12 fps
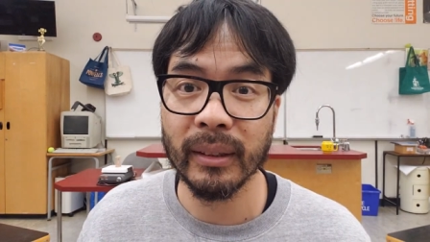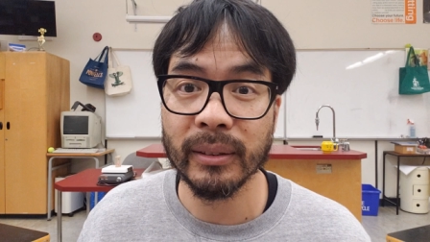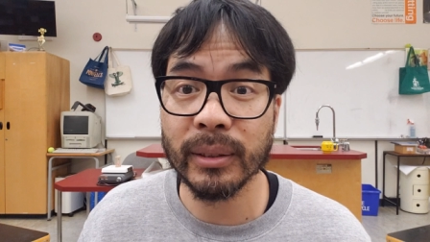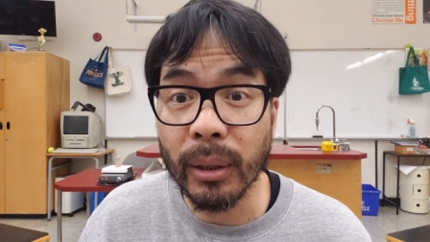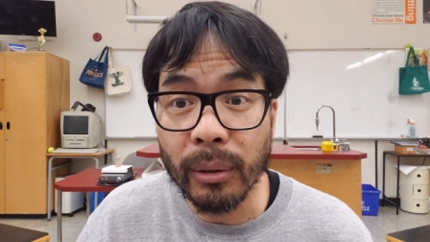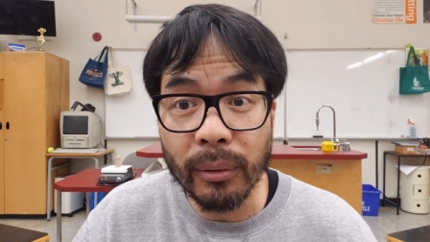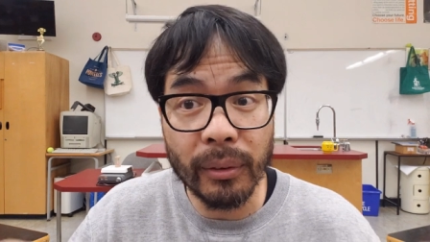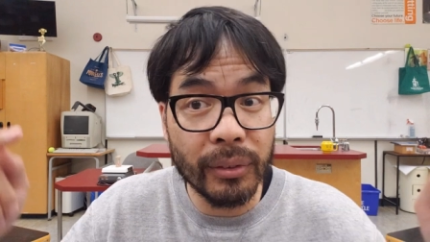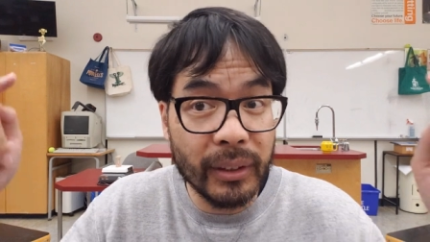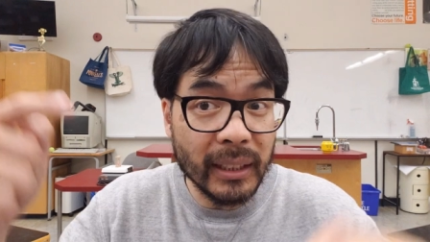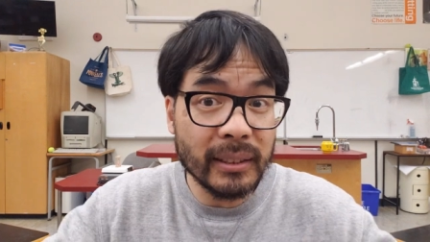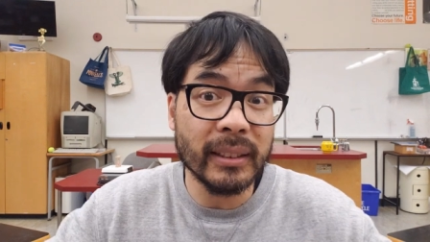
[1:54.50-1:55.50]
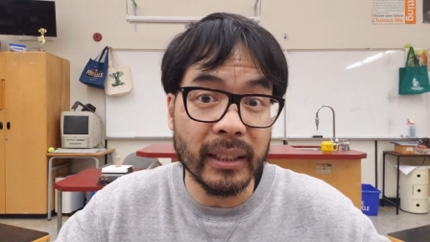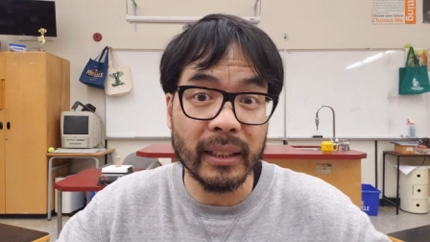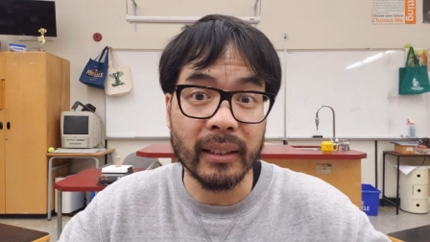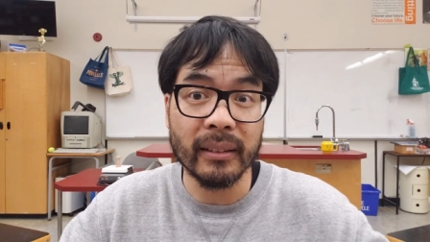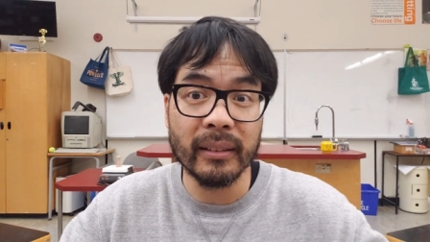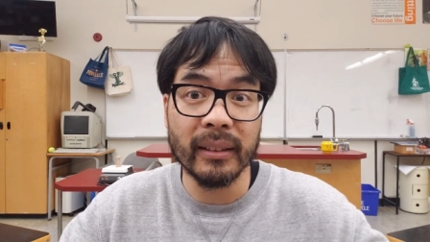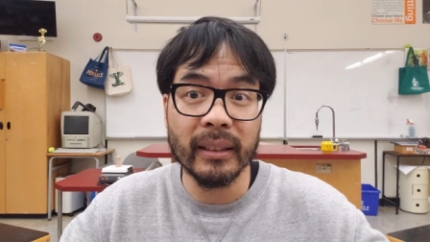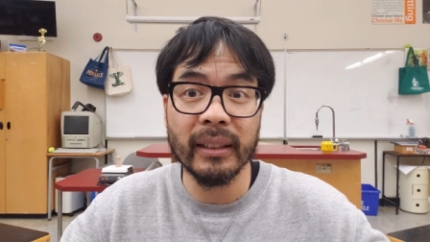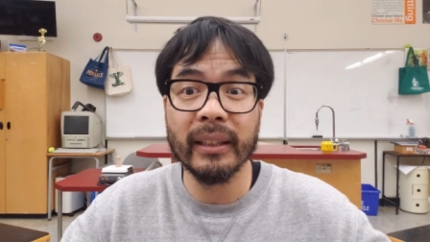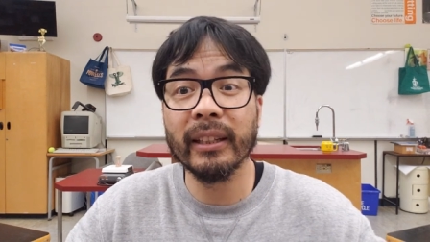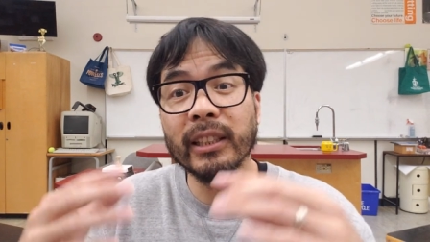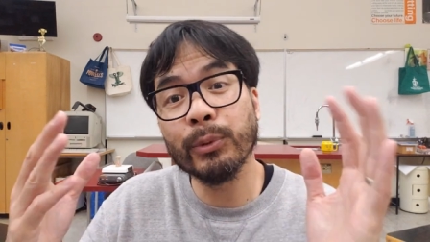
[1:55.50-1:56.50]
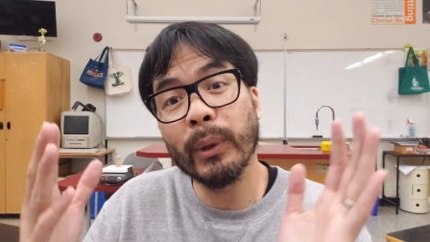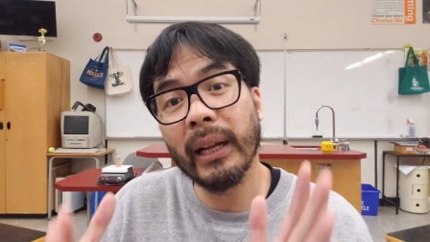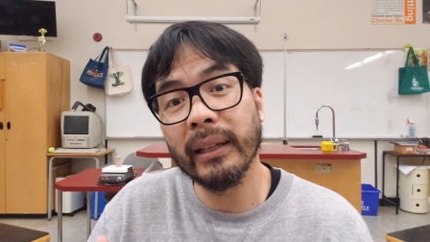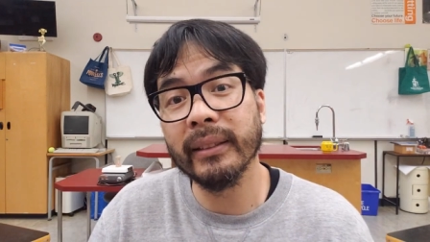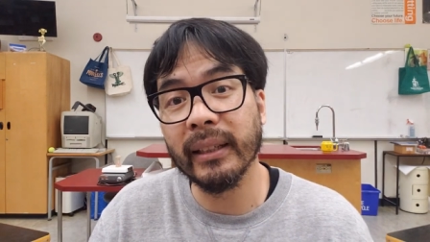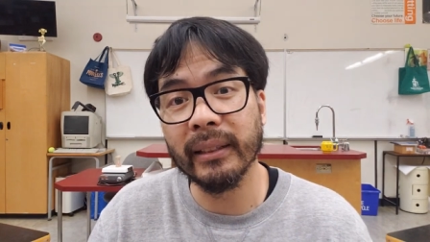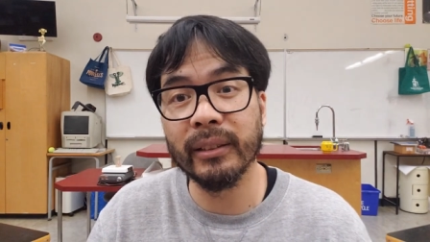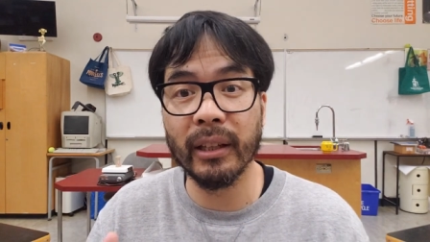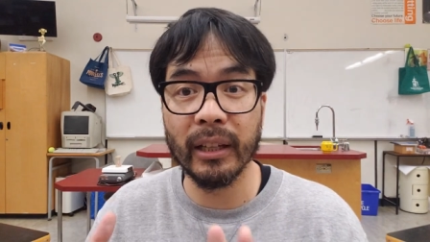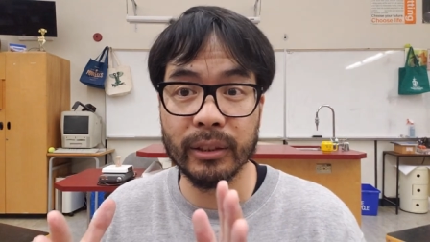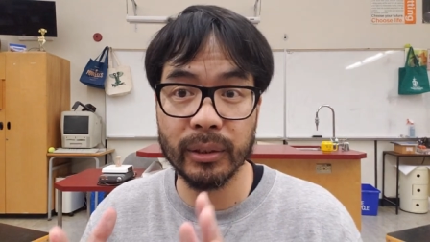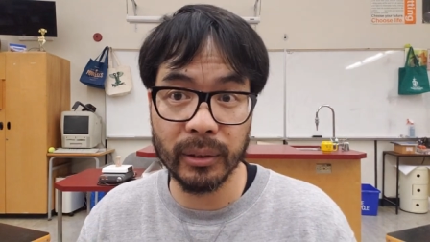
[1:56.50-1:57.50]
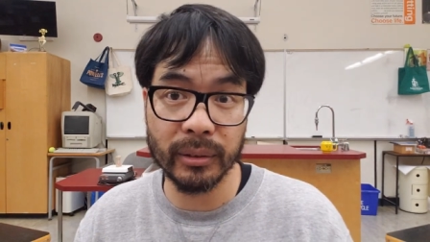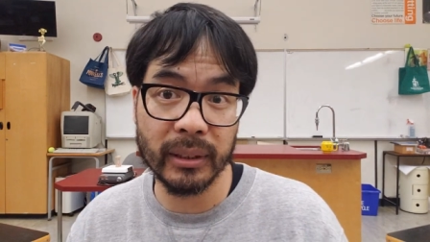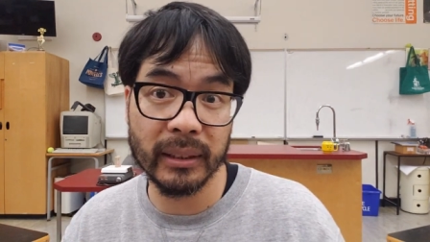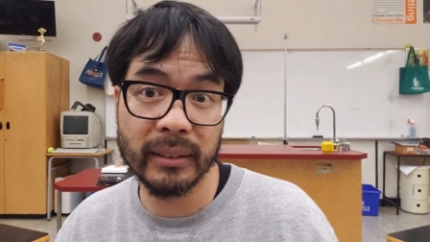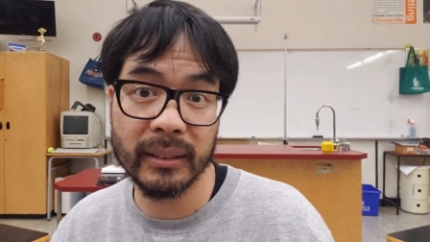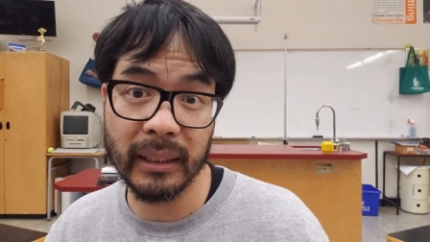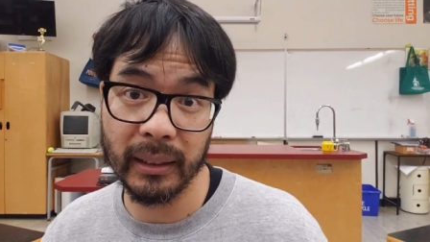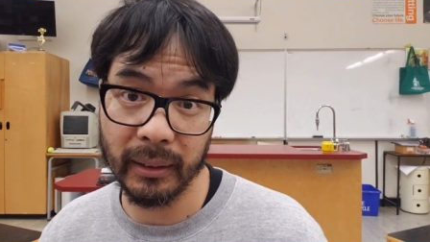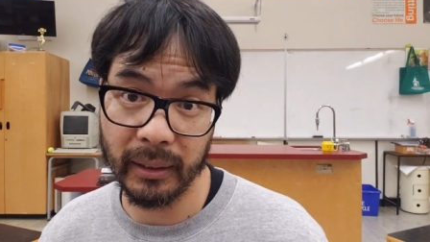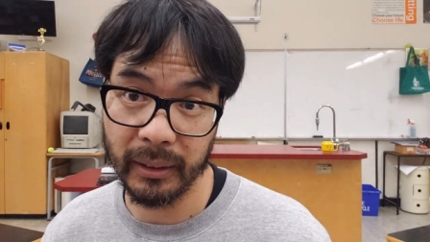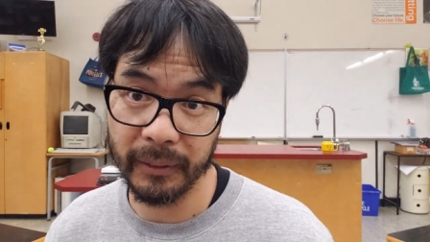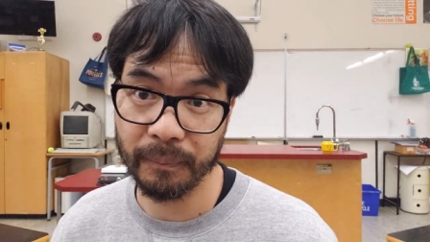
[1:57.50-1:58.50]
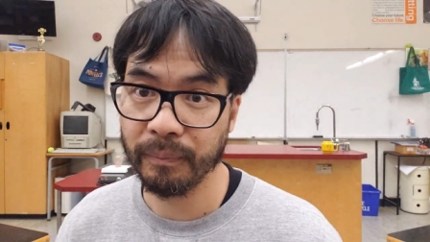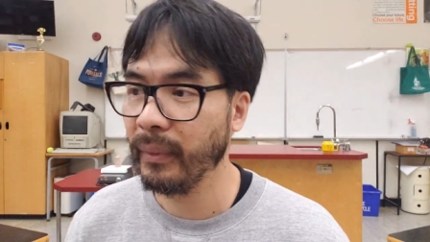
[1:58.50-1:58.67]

So this year, Here's what I did to introduce CER.